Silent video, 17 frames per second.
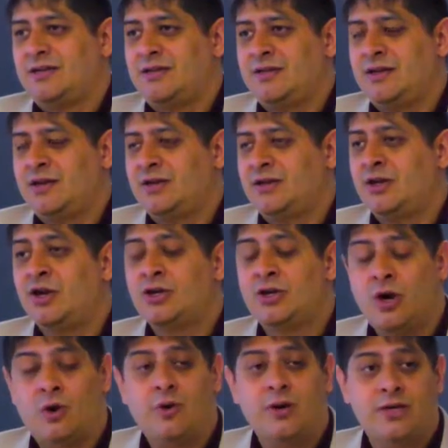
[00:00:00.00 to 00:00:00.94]
they're, they're
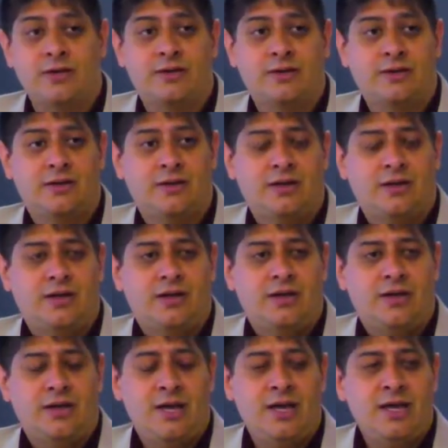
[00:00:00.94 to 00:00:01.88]
going,
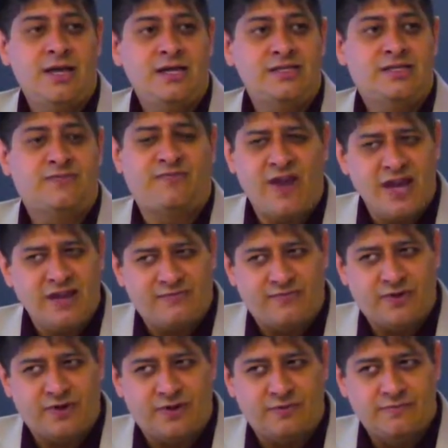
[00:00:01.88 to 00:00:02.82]
and he's
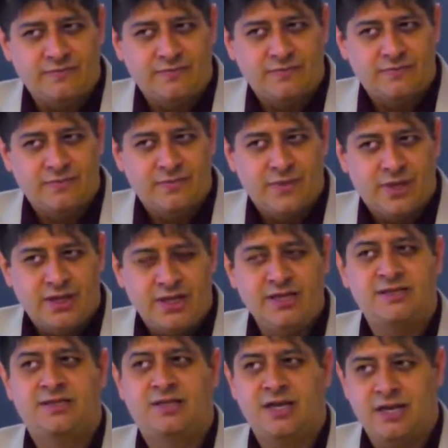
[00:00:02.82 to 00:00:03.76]
faithful.
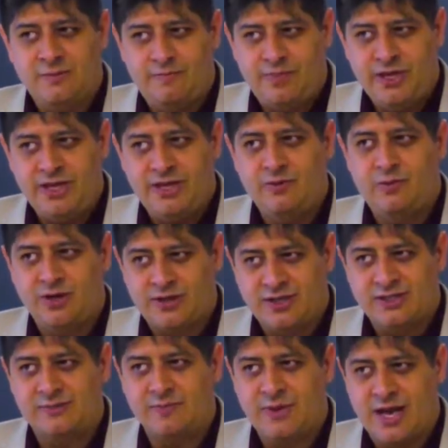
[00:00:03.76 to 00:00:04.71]
He's going to be with
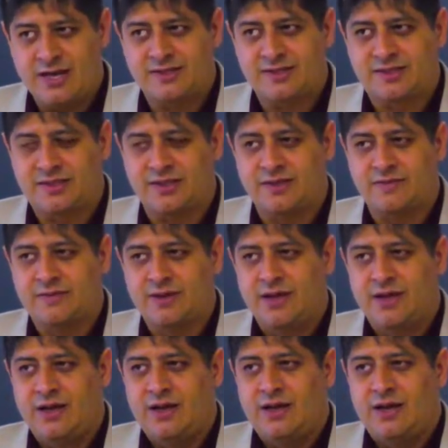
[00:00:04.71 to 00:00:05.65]
his master.
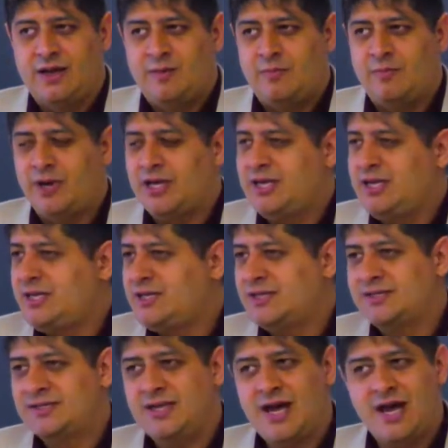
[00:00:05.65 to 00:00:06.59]
But he
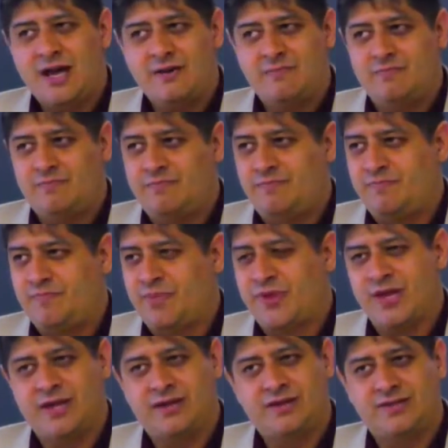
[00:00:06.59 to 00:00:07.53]
does not
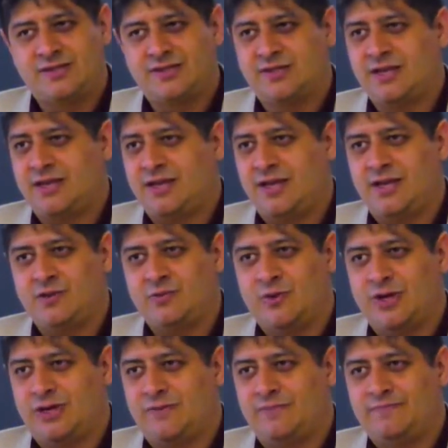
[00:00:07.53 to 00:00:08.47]
think this is going to end
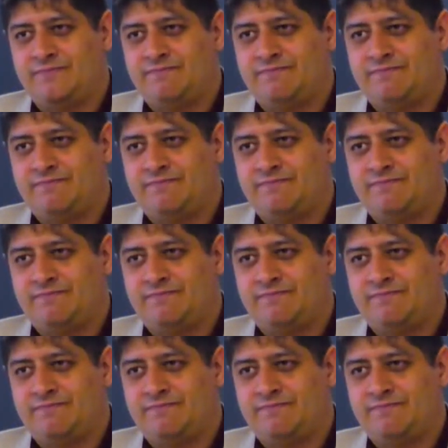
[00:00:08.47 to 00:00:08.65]
well.